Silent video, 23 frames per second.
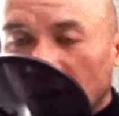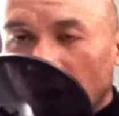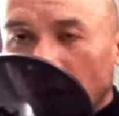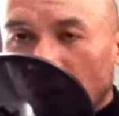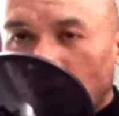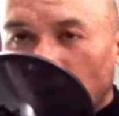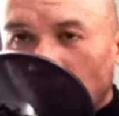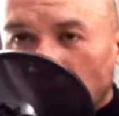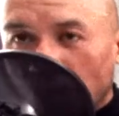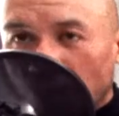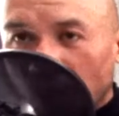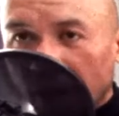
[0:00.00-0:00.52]

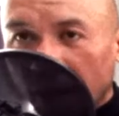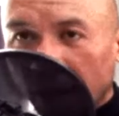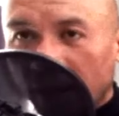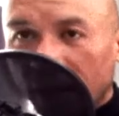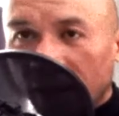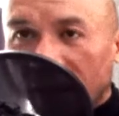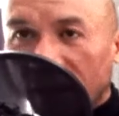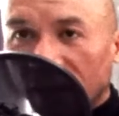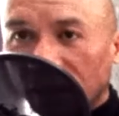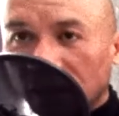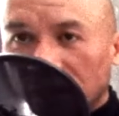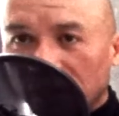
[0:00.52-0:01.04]

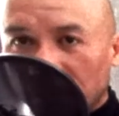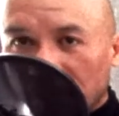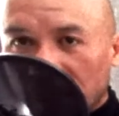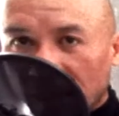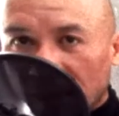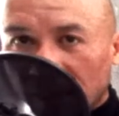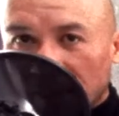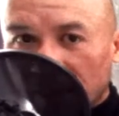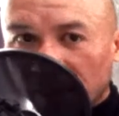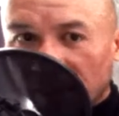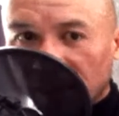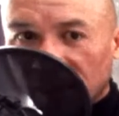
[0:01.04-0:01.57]
where I could
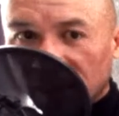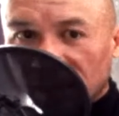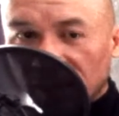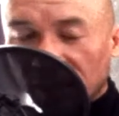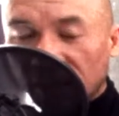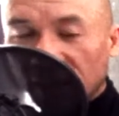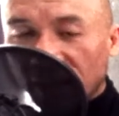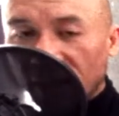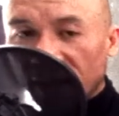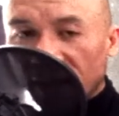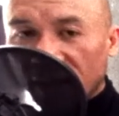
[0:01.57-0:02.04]
make money.